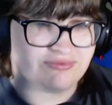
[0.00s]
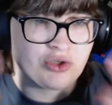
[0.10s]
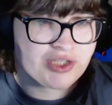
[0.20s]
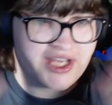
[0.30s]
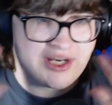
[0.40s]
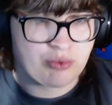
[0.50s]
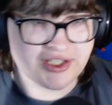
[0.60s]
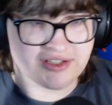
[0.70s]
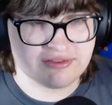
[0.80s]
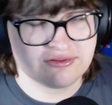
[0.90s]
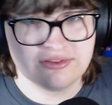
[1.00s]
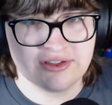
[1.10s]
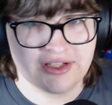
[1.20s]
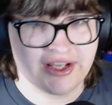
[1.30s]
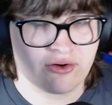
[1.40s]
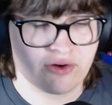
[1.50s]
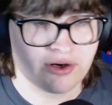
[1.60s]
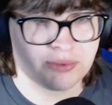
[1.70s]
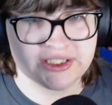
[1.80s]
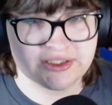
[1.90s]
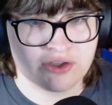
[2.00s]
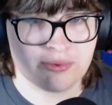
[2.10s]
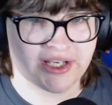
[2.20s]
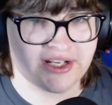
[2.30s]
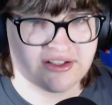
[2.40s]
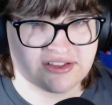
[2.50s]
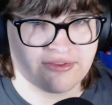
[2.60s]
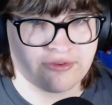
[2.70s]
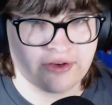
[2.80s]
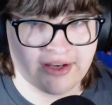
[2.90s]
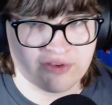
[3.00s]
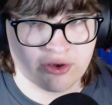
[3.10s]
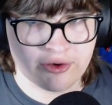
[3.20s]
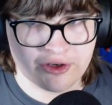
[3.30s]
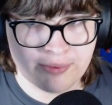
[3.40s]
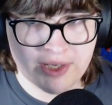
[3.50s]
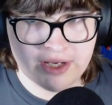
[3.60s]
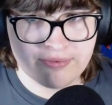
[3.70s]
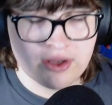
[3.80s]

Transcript: all that weird, incredibly complicated stuff that I have no idea about.